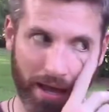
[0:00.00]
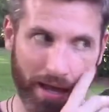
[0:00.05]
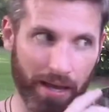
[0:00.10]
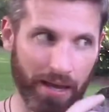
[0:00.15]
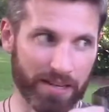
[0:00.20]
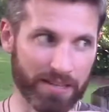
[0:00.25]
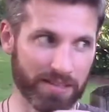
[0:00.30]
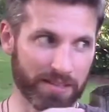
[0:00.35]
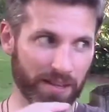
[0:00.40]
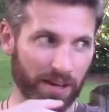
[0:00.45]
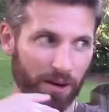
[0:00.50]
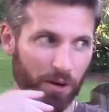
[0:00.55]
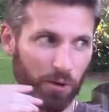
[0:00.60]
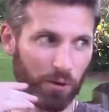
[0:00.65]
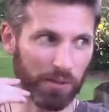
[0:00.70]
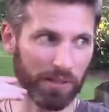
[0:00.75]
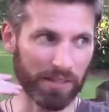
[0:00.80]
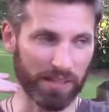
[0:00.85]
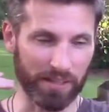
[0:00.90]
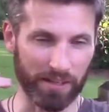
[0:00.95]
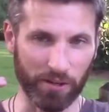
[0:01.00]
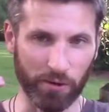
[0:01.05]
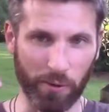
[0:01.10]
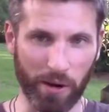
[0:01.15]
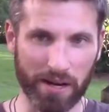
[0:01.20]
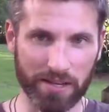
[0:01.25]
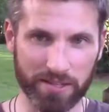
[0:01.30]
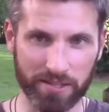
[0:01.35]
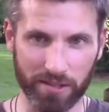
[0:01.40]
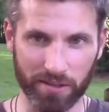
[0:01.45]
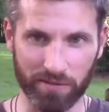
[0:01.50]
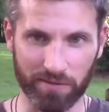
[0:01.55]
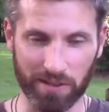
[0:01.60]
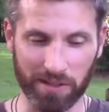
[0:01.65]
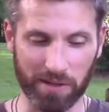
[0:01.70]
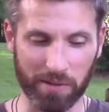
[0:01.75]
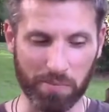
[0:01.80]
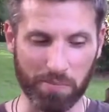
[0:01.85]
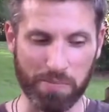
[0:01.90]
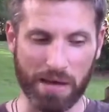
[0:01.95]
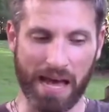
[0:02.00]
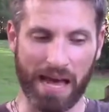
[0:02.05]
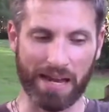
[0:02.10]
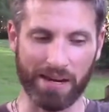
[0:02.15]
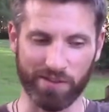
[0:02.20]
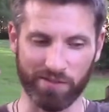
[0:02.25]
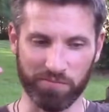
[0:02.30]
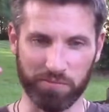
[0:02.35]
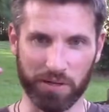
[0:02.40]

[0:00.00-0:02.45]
it's not only aggressive and combative,